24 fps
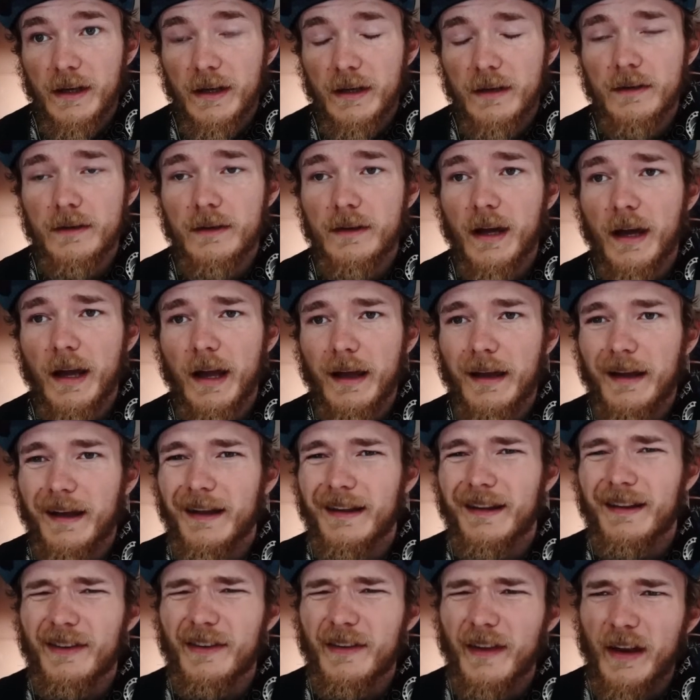
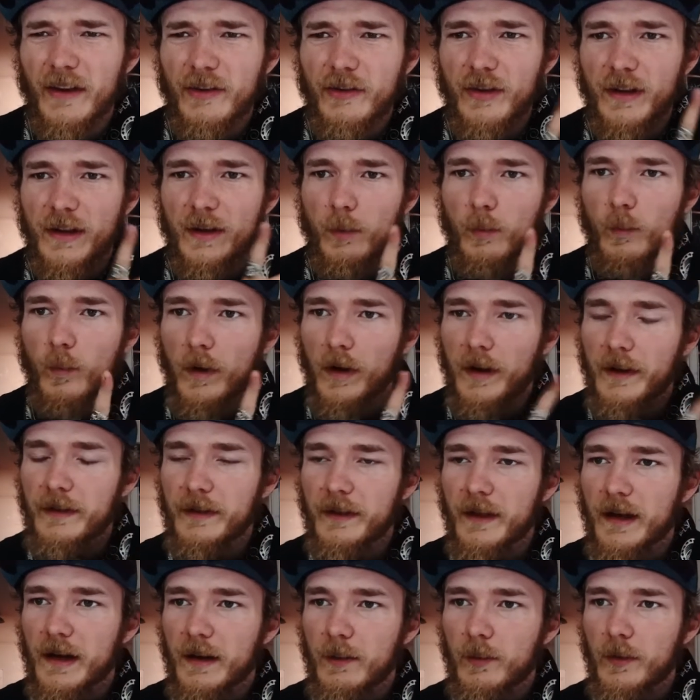There's actually
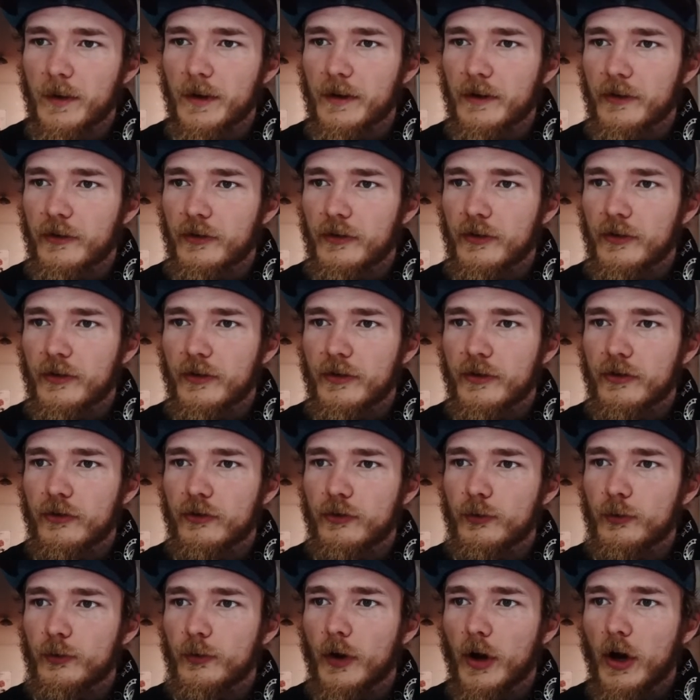one that I want to
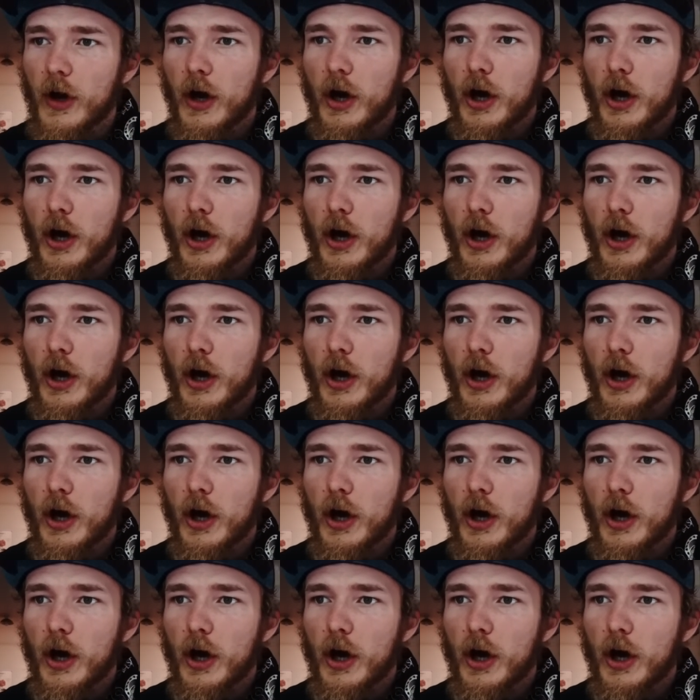do